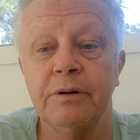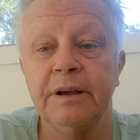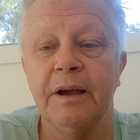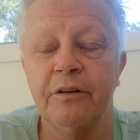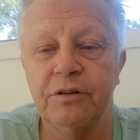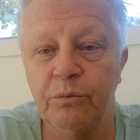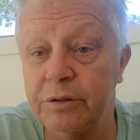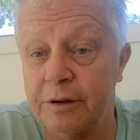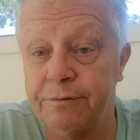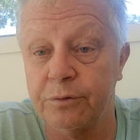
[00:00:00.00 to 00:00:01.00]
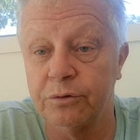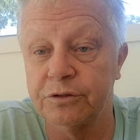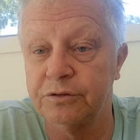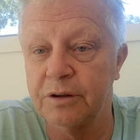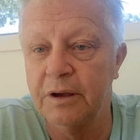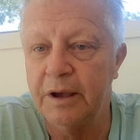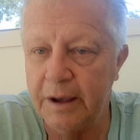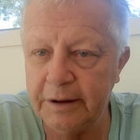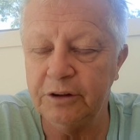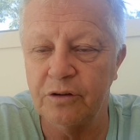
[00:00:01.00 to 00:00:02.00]
any country with their forces
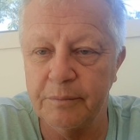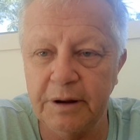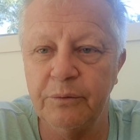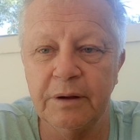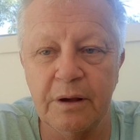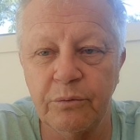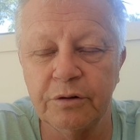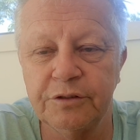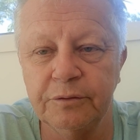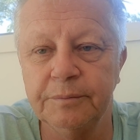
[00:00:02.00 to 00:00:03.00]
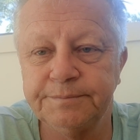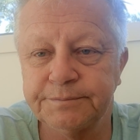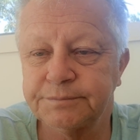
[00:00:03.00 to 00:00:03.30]
anytime, anywhere they want to.